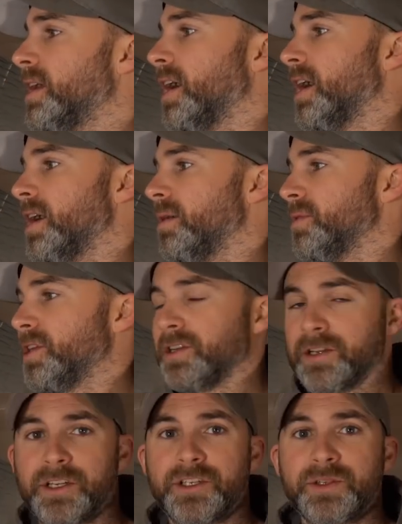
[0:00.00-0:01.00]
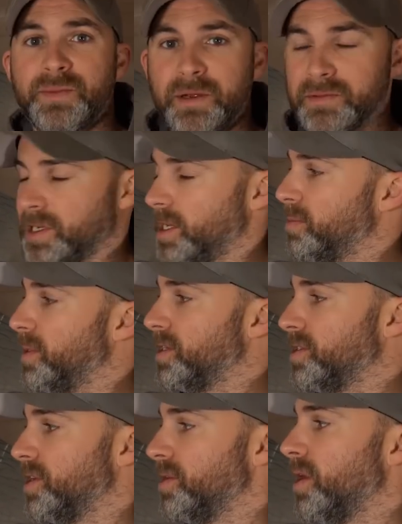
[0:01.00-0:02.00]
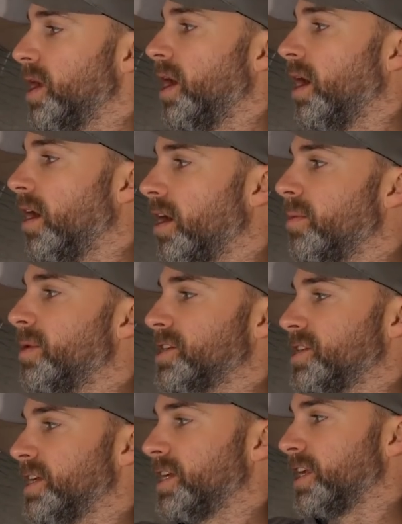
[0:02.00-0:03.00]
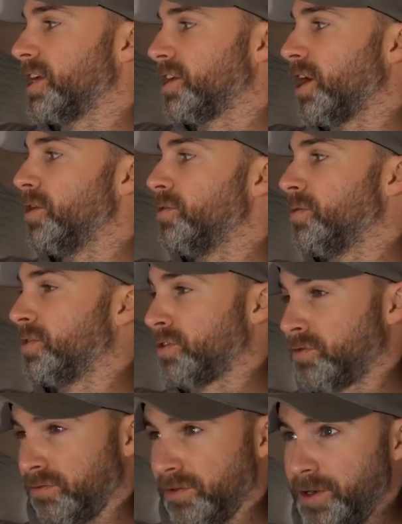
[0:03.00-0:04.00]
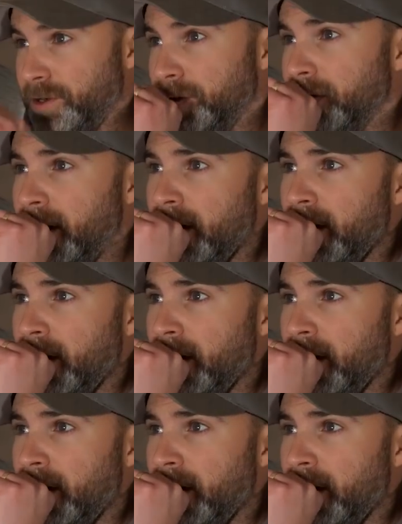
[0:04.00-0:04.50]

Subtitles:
that you're going to just be able to clip into. I'm actually going to go through